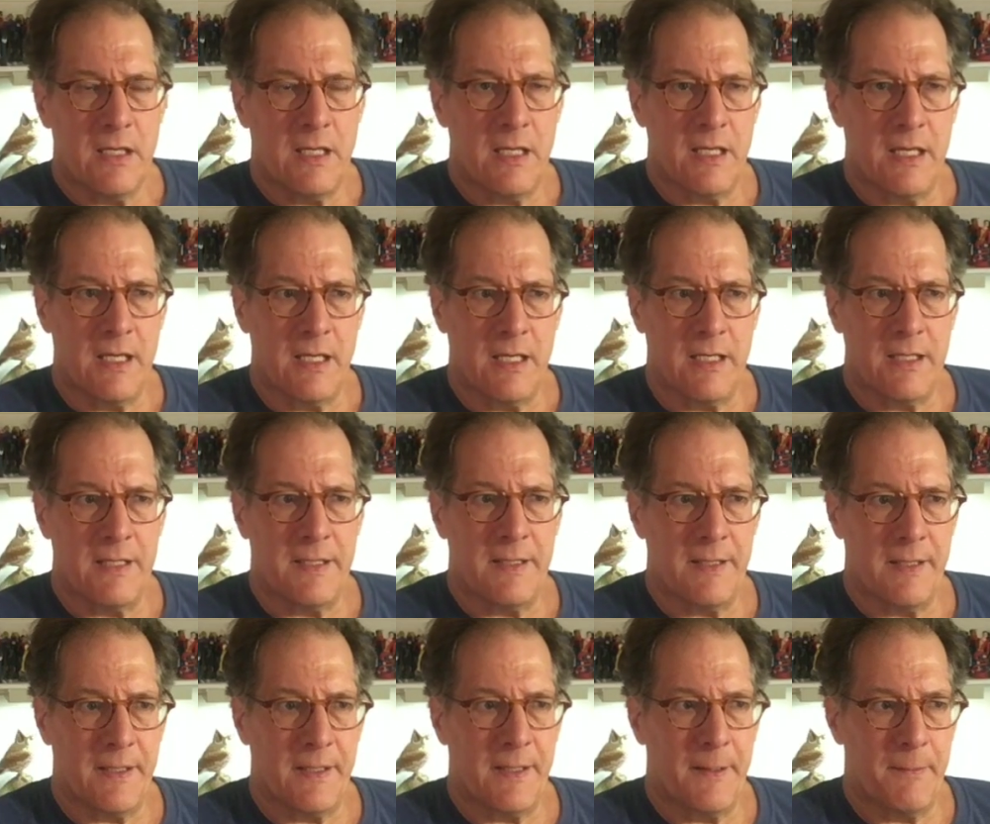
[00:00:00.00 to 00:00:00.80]
And
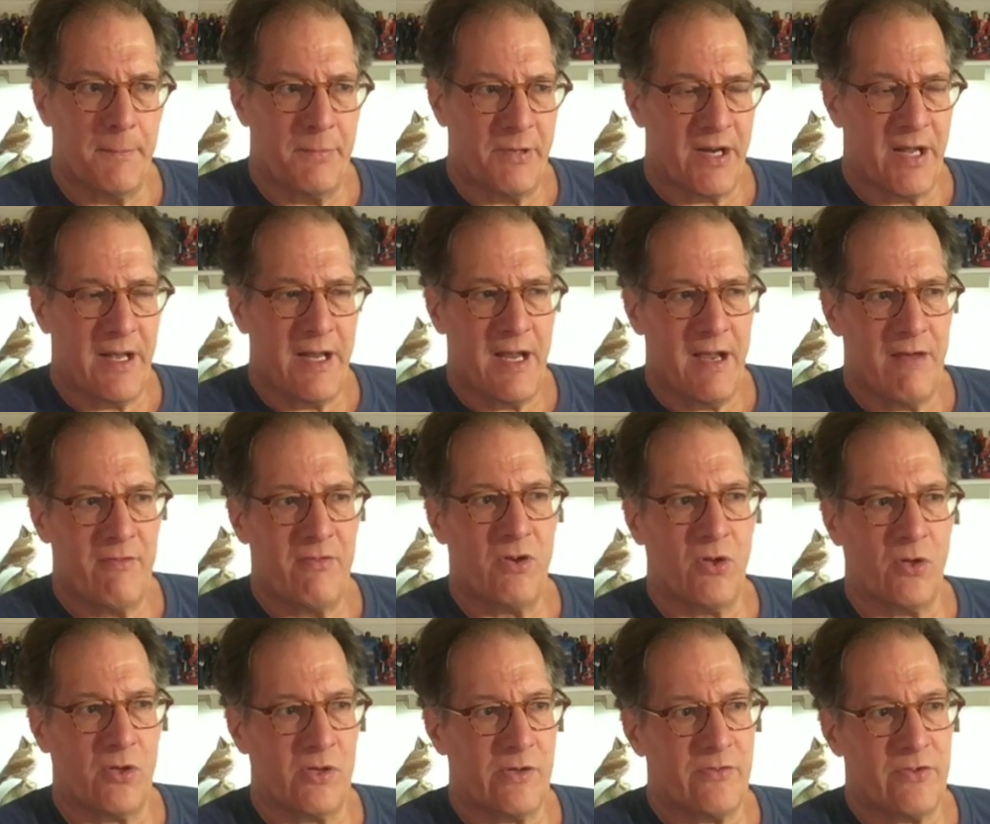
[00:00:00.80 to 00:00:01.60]
but I have
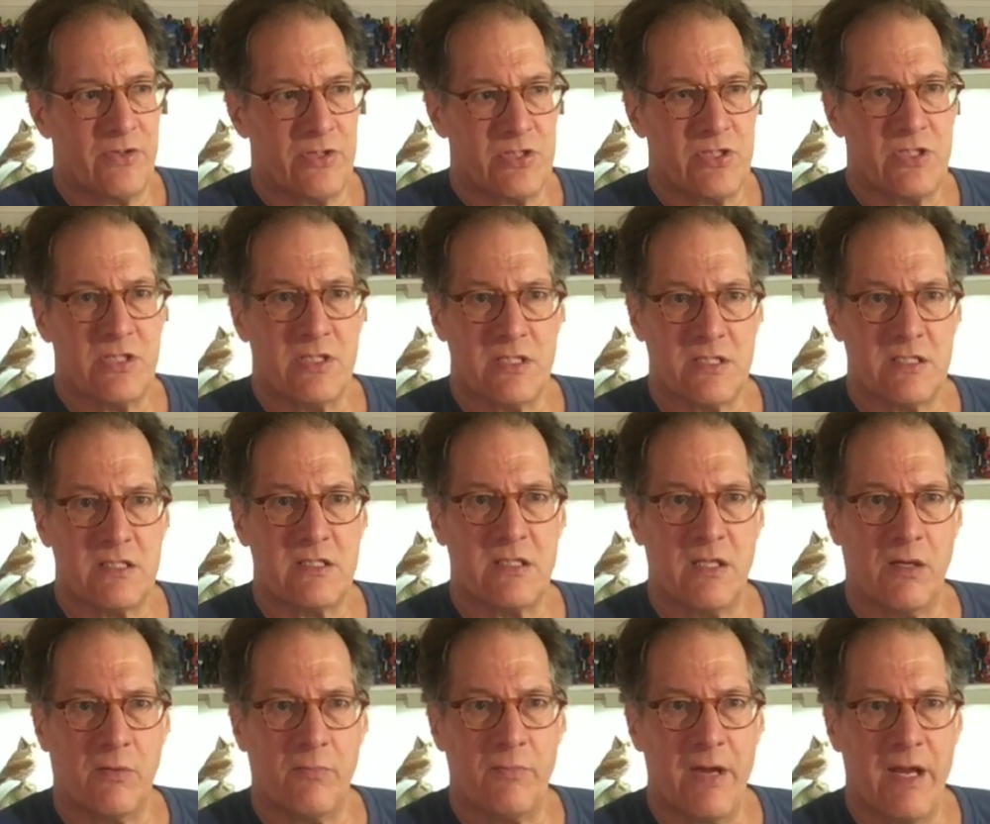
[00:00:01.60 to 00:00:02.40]
an older version that's
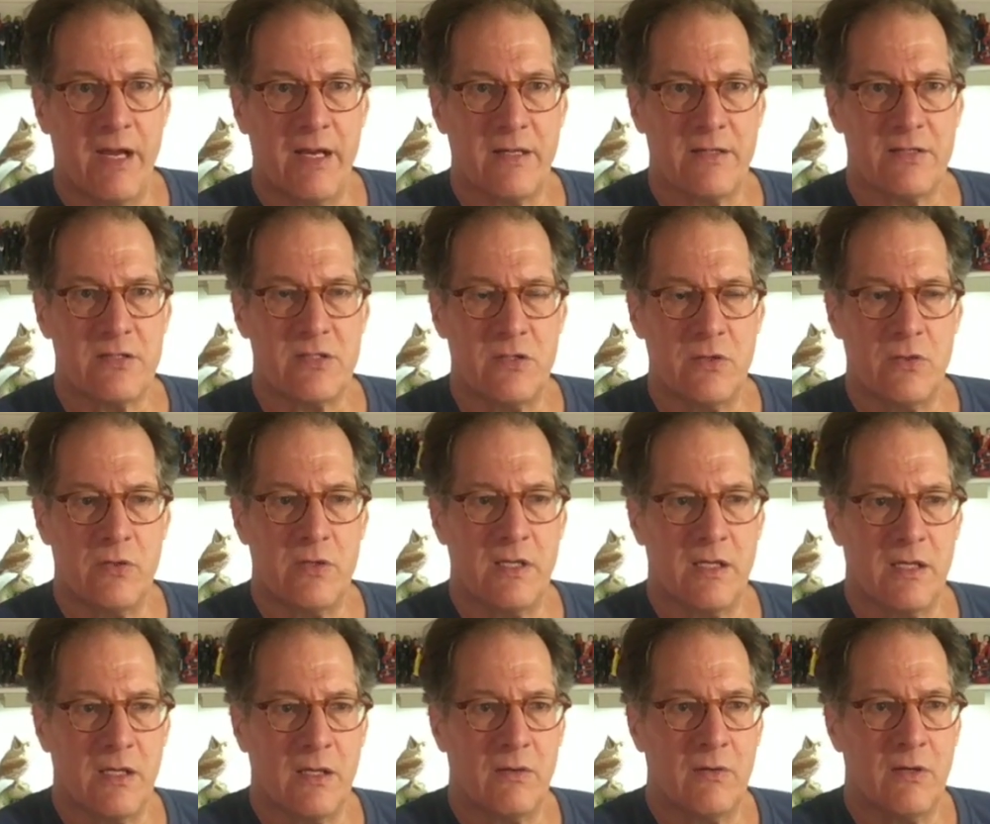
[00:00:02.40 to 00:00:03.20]
still Manga
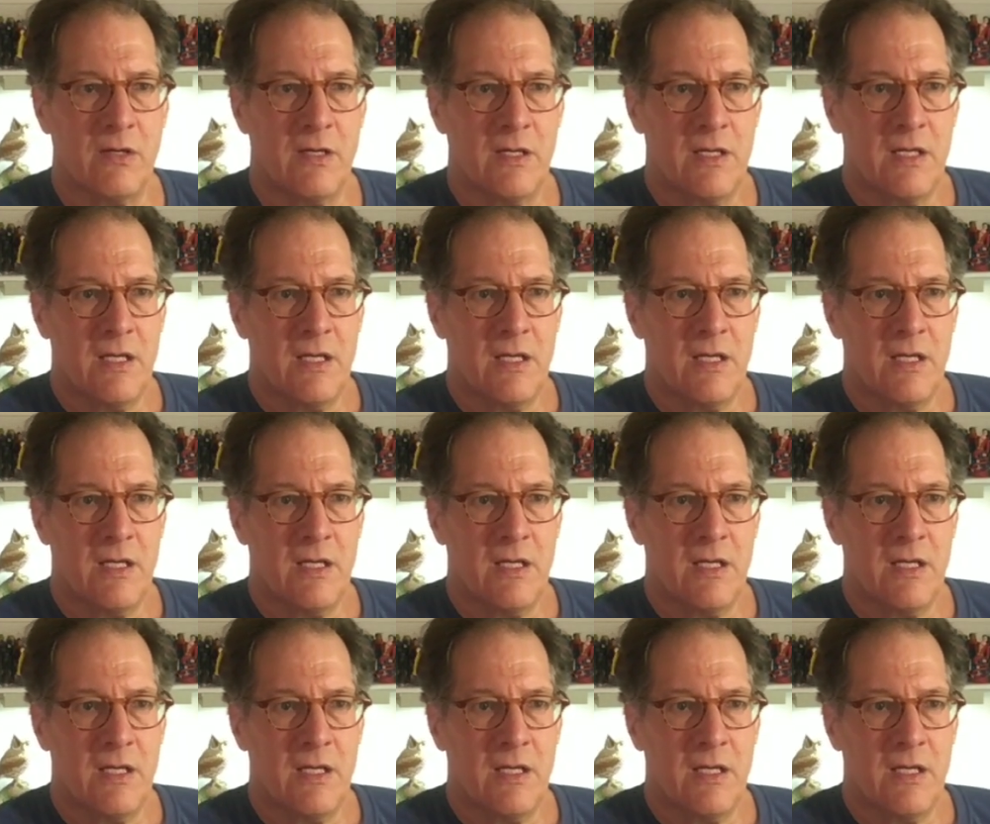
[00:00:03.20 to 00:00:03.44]
Studio.